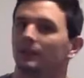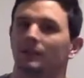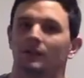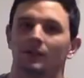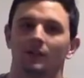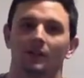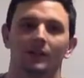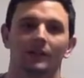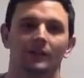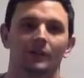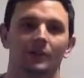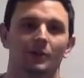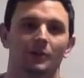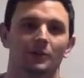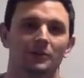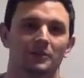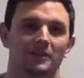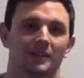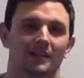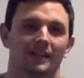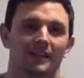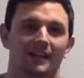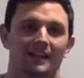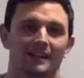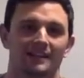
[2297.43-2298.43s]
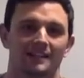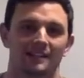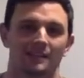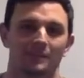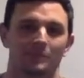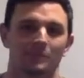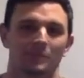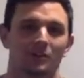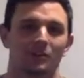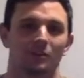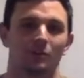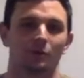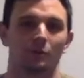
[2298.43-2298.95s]
All I know is that it had
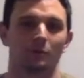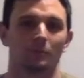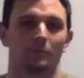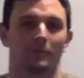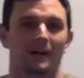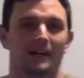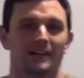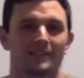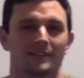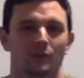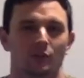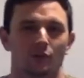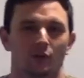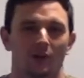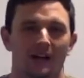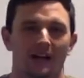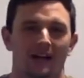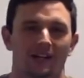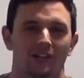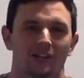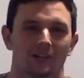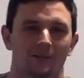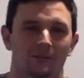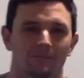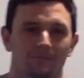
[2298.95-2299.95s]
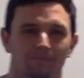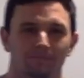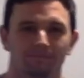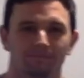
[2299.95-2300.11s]
something to do with positive traction.